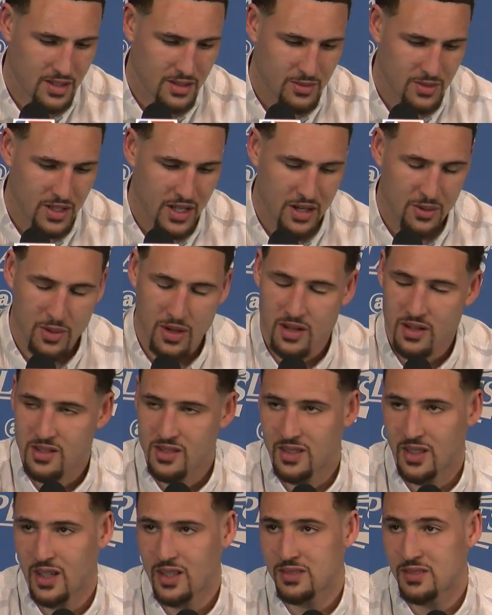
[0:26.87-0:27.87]
and we got to wear
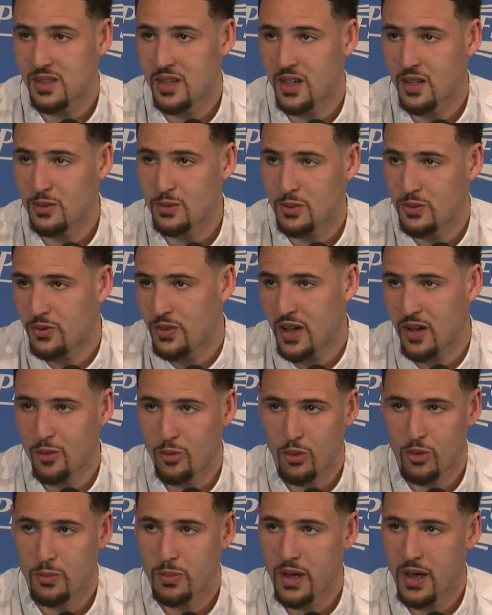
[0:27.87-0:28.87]
these guys down with five or
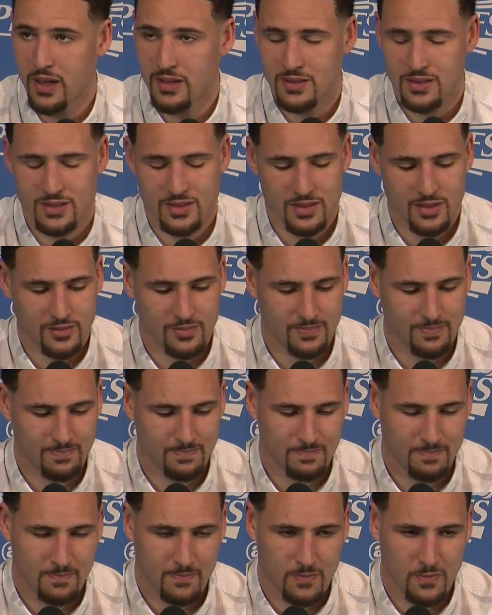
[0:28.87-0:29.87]
more passes and
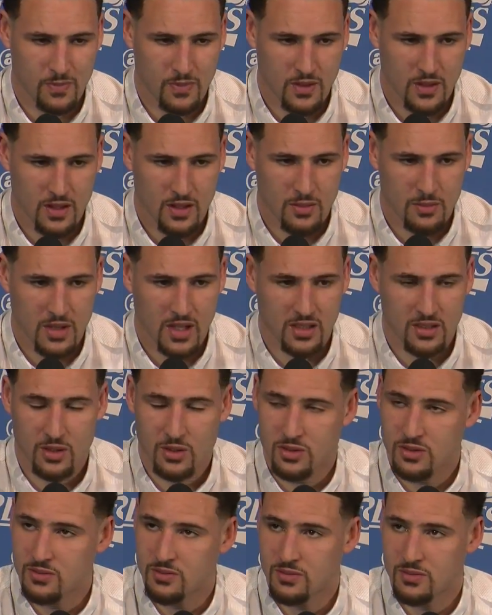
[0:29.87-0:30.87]
make
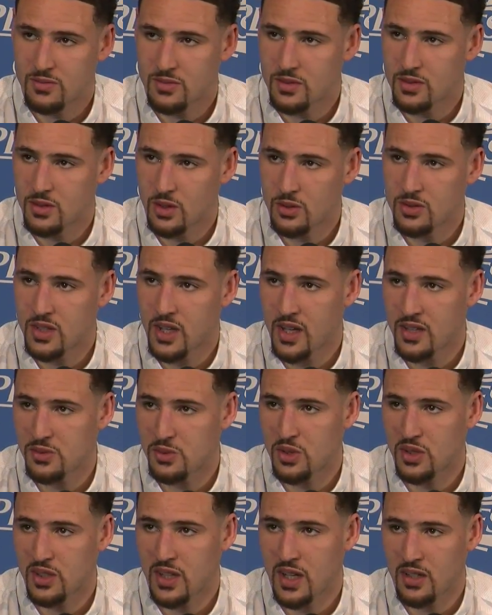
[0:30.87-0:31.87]
those those guys
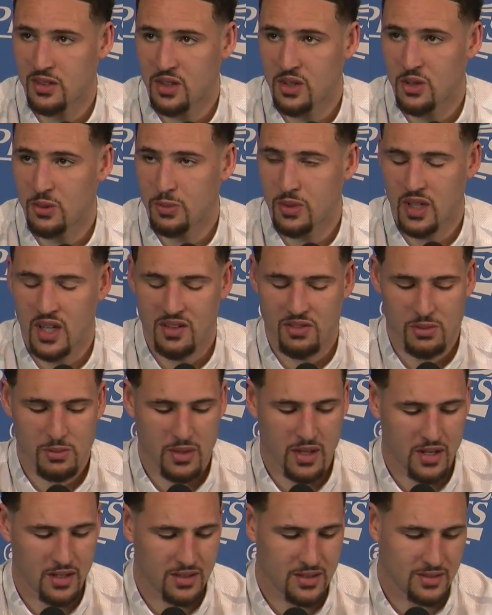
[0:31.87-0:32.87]
work out there who play heavy
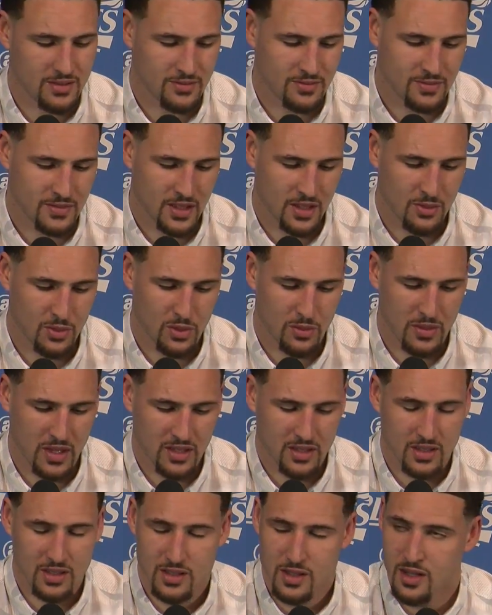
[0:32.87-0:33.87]
minutes, and we'll
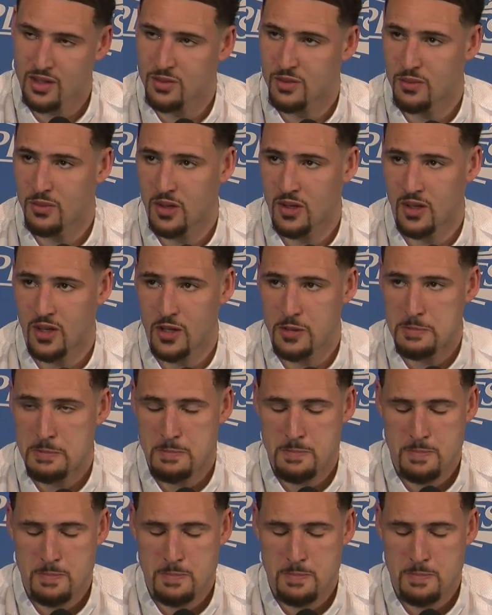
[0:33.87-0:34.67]
make the adjustment Monday.